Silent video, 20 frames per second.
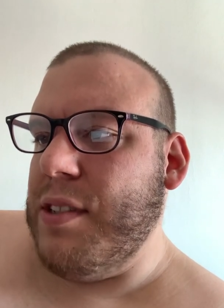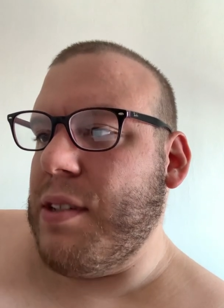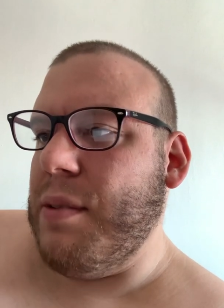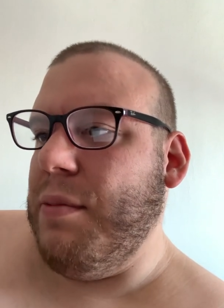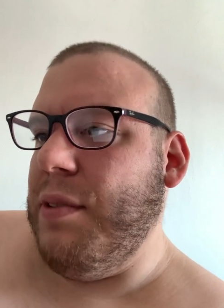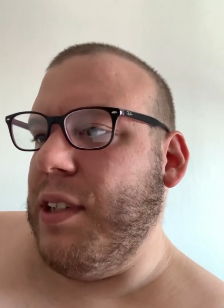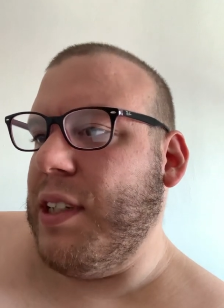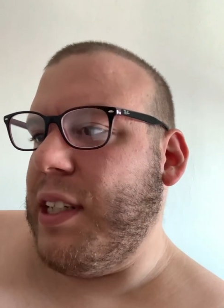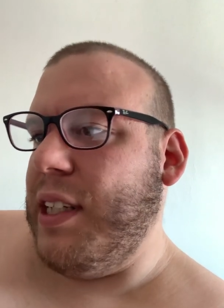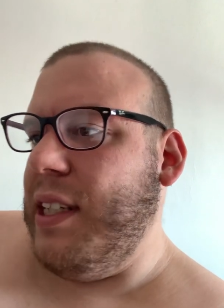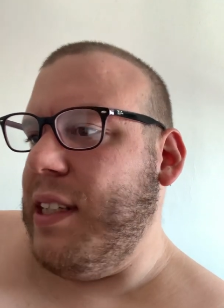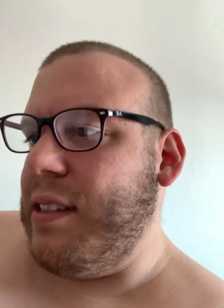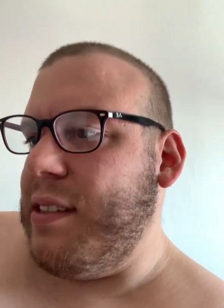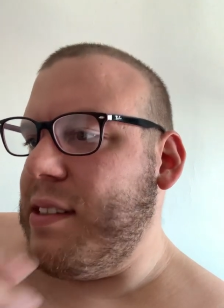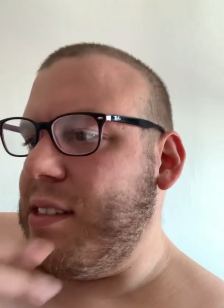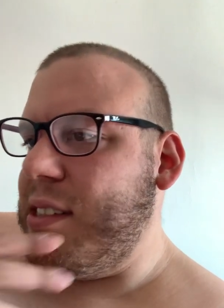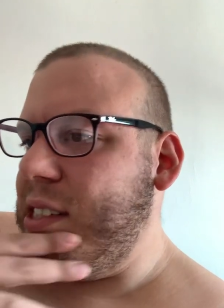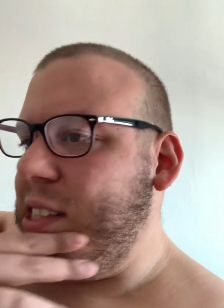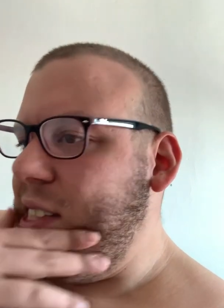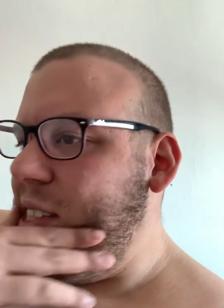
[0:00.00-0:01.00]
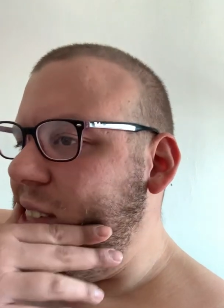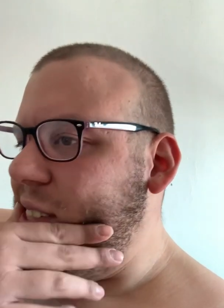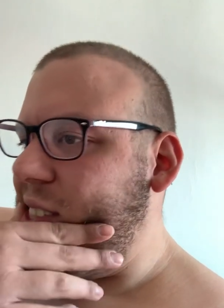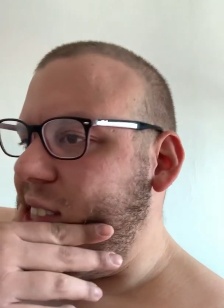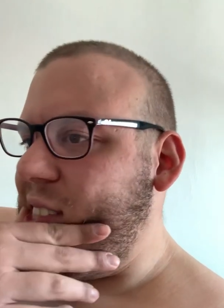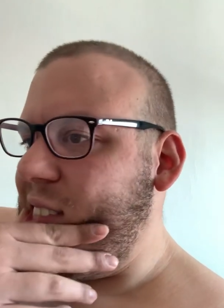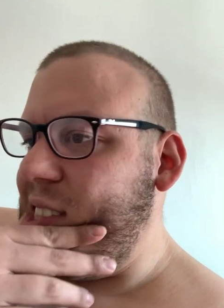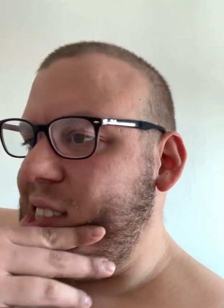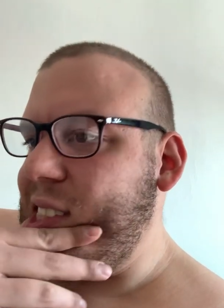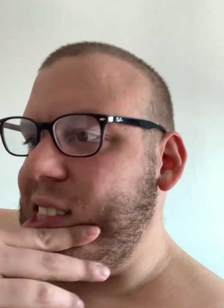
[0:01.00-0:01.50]
I'm looking at the
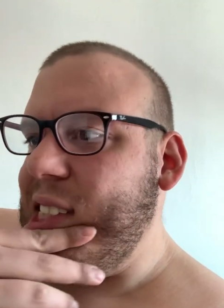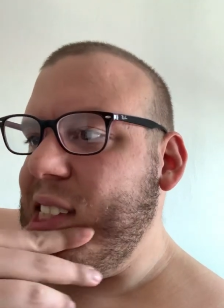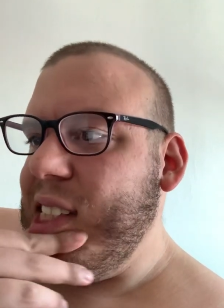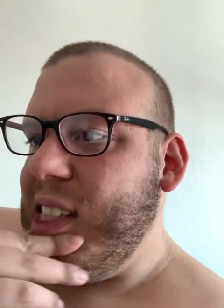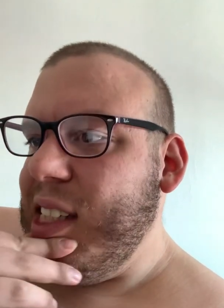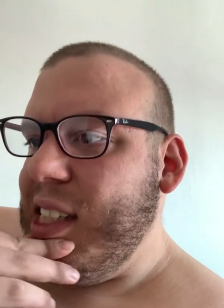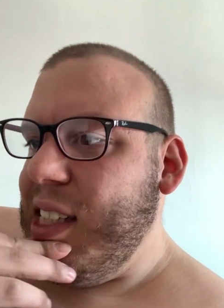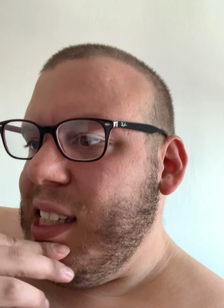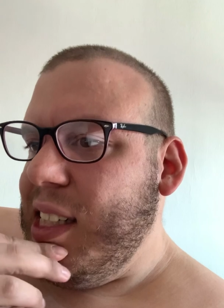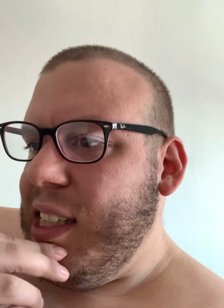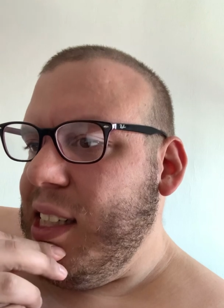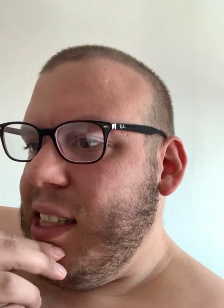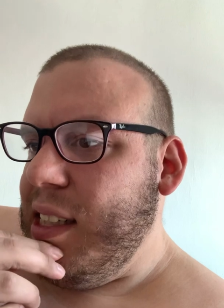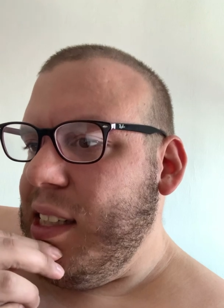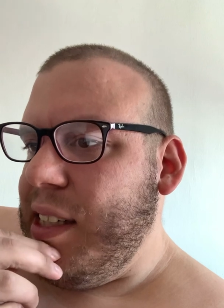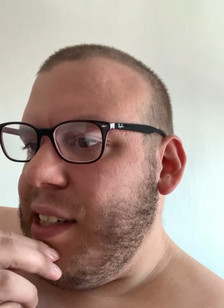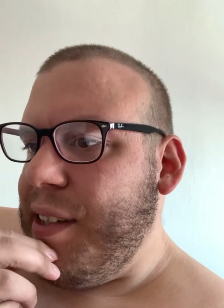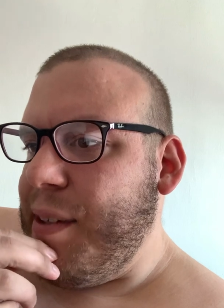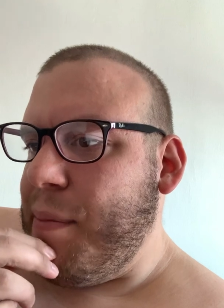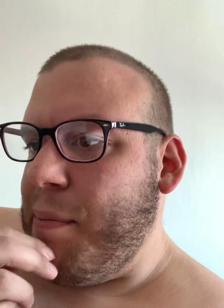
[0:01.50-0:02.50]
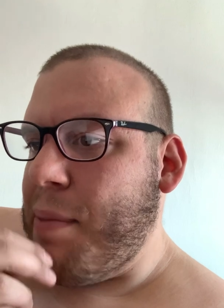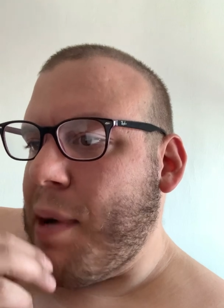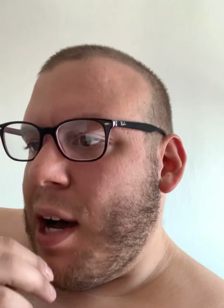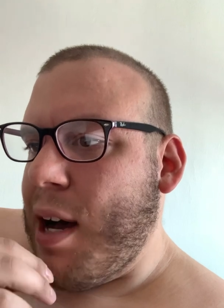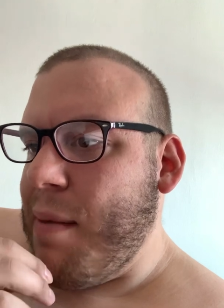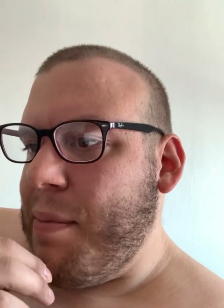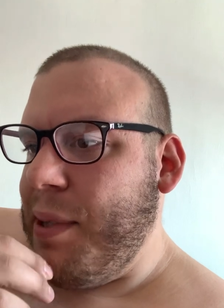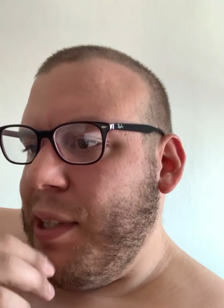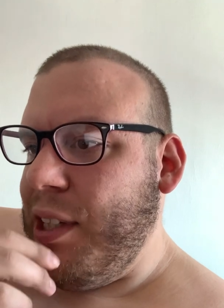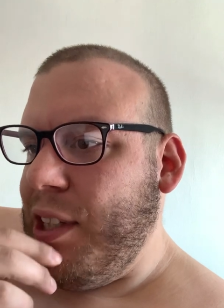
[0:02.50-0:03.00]
seasons. Yeah,
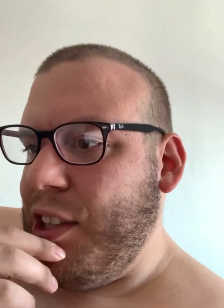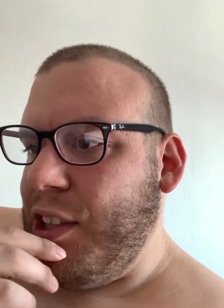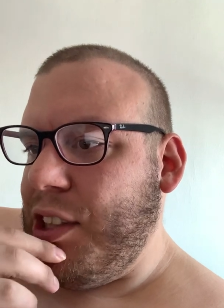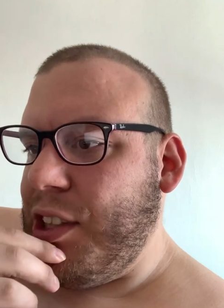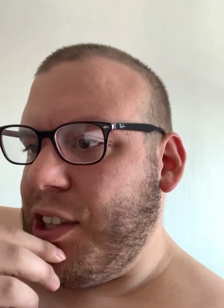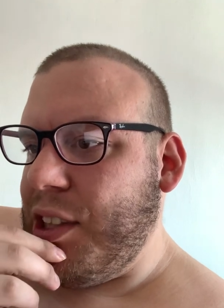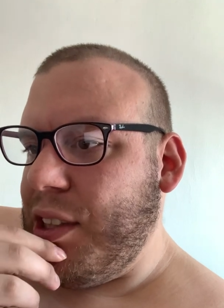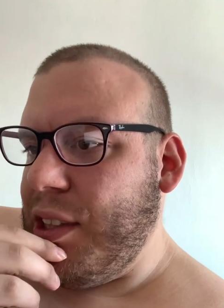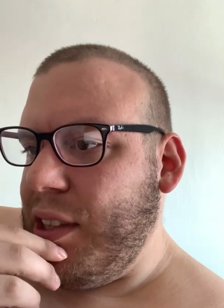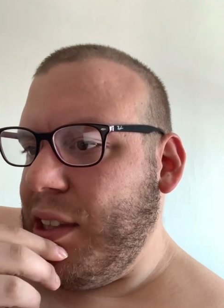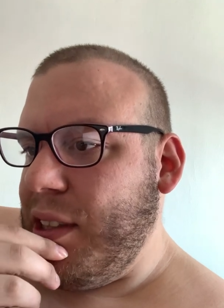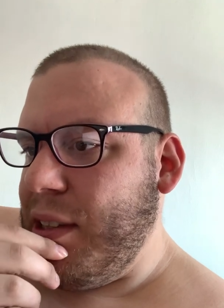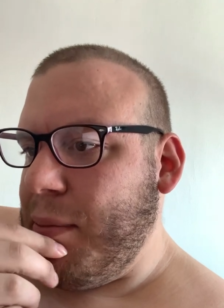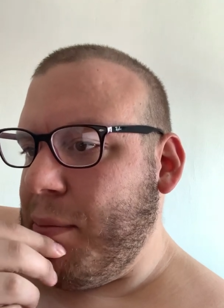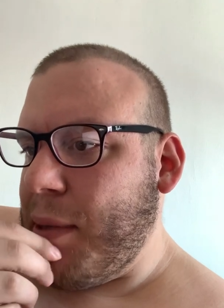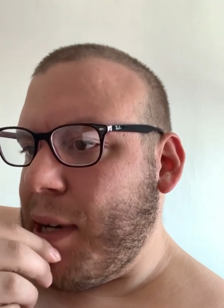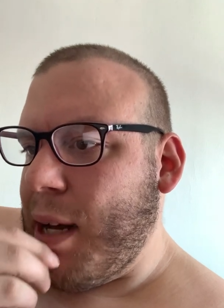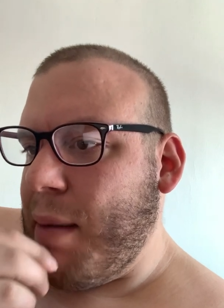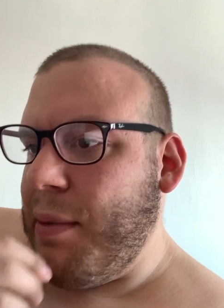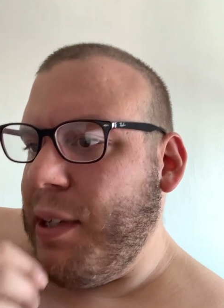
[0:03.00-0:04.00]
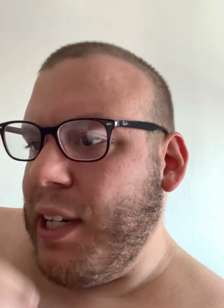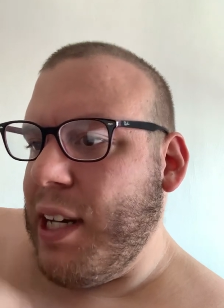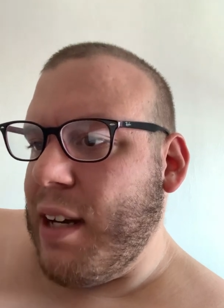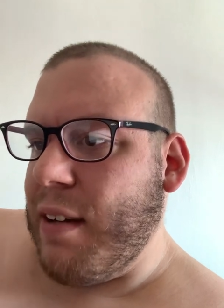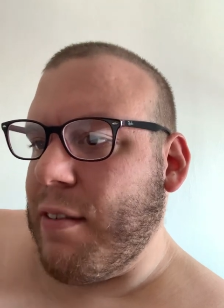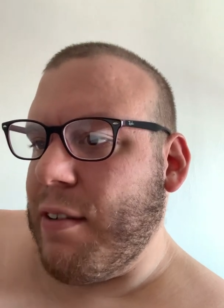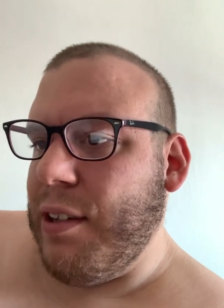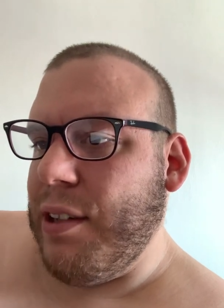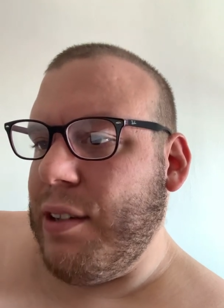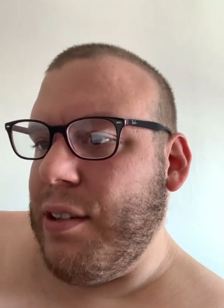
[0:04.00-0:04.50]
Bobby got
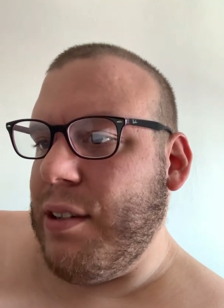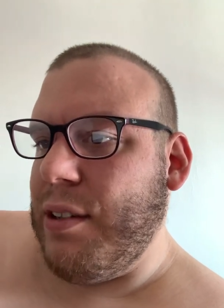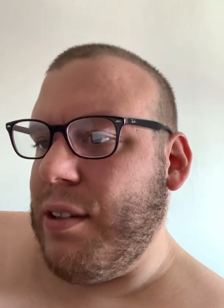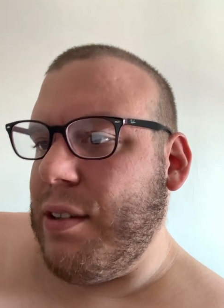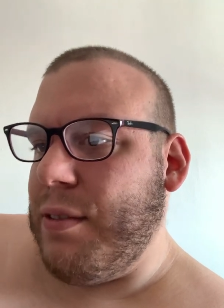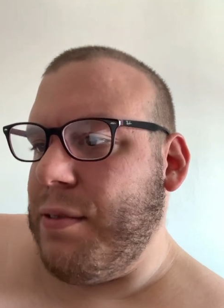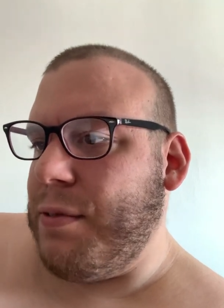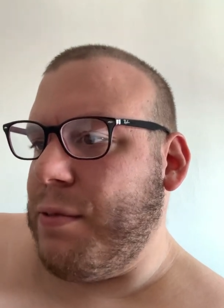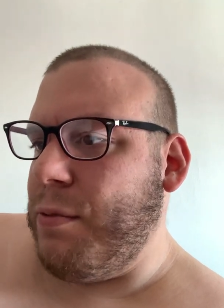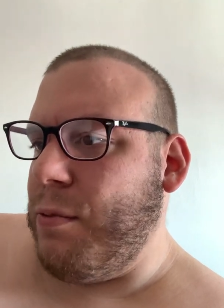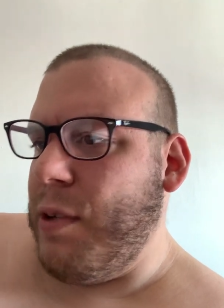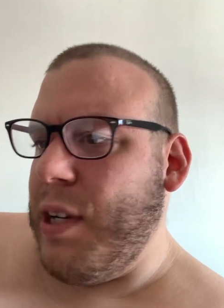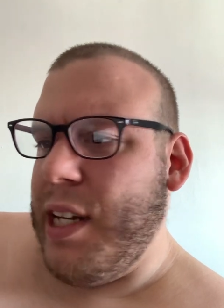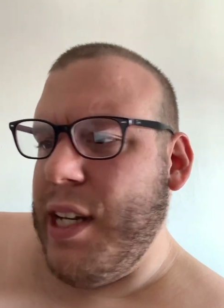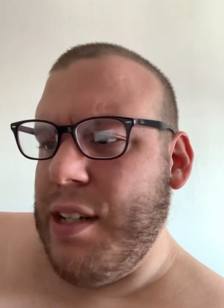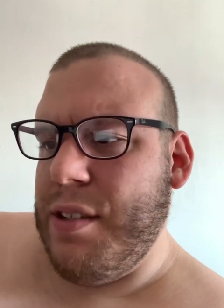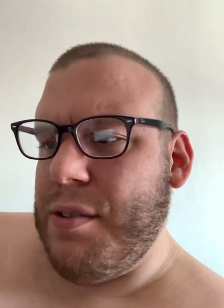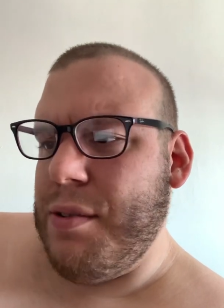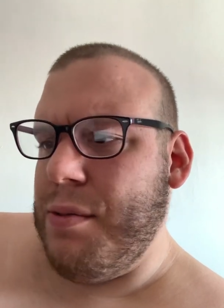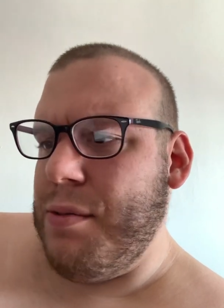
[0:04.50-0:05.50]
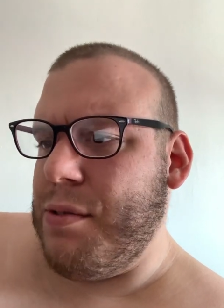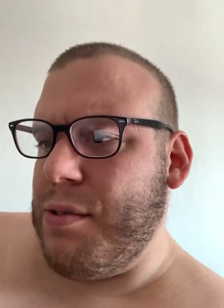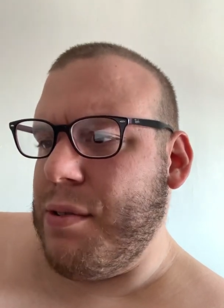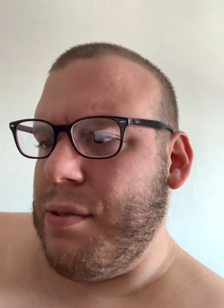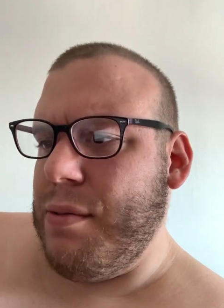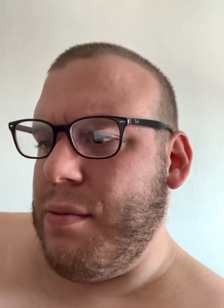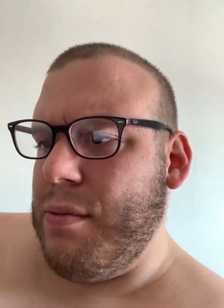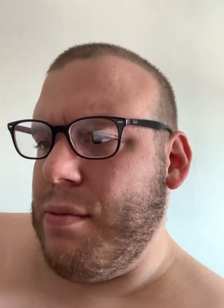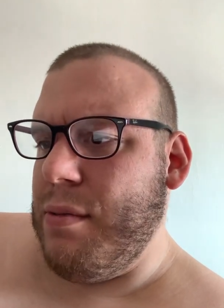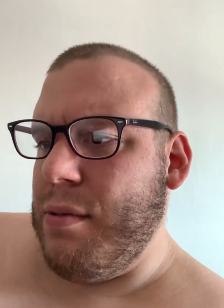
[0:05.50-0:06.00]
written off way too
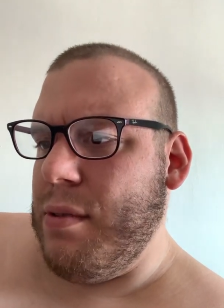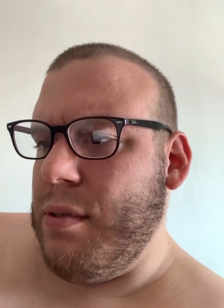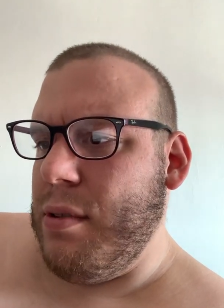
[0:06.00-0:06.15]
soon.